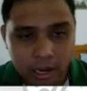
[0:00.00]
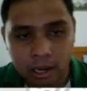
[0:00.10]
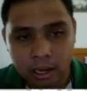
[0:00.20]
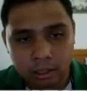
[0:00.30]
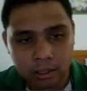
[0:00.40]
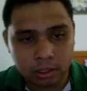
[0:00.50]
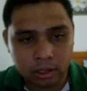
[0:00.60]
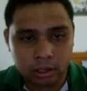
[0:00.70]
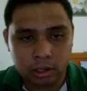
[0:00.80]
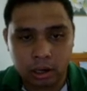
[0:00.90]
add
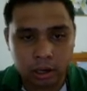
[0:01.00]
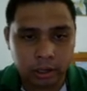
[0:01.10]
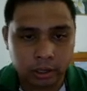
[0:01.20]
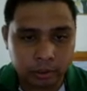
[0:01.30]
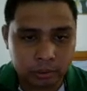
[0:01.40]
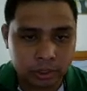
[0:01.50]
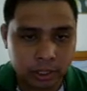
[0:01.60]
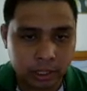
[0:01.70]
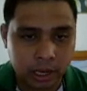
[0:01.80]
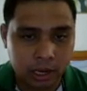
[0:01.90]
there are
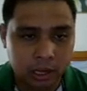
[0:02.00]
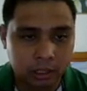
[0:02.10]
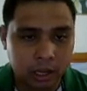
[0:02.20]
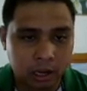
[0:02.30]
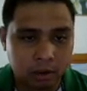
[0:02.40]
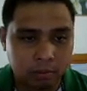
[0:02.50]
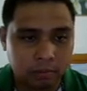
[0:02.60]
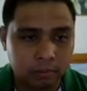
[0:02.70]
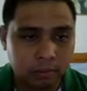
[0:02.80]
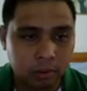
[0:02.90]
using a lot of
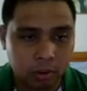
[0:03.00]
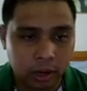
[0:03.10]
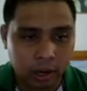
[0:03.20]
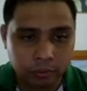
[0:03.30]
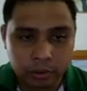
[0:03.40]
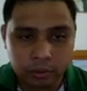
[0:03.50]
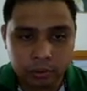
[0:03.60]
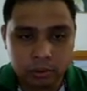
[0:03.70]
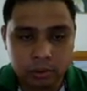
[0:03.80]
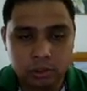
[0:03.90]
or a
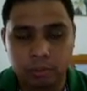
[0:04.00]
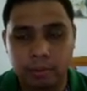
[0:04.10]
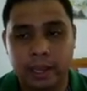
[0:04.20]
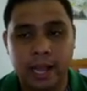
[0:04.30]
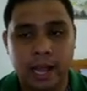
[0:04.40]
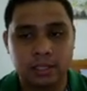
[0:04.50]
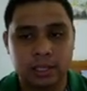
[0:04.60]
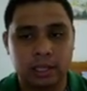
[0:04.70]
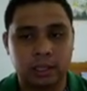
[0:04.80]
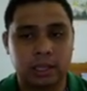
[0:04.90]
few to make a
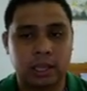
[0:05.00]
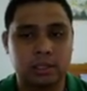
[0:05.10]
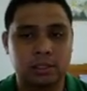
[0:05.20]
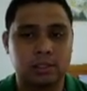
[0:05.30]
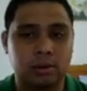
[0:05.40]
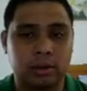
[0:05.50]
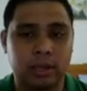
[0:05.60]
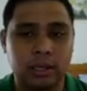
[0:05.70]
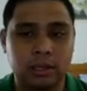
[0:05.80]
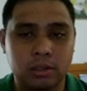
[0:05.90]
sentence.
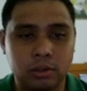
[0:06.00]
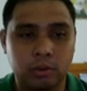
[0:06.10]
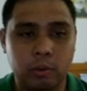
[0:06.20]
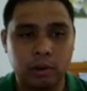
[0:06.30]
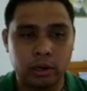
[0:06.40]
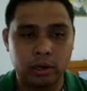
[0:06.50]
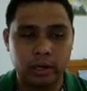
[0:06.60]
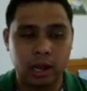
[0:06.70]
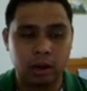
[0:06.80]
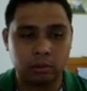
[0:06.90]
Okay, so we will learn
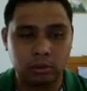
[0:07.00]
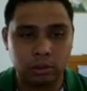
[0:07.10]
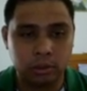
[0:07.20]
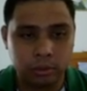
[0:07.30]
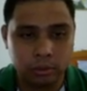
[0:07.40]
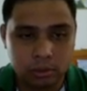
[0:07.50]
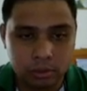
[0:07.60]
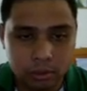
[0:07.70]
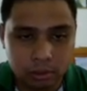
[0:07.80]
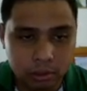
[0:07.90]
how to
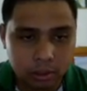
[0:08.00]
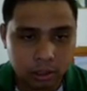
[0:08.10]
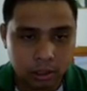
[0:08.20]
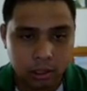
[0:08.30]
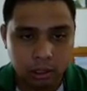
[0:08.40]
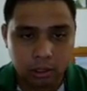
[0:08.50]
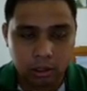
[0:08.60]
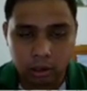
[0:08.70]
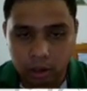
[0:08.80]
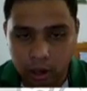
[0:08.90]
use
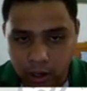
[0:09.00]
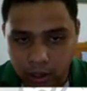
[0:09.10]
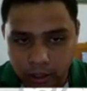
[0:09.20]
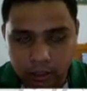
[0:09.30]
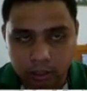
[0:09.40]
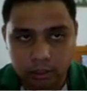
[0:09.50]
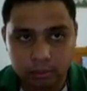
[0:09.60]
there are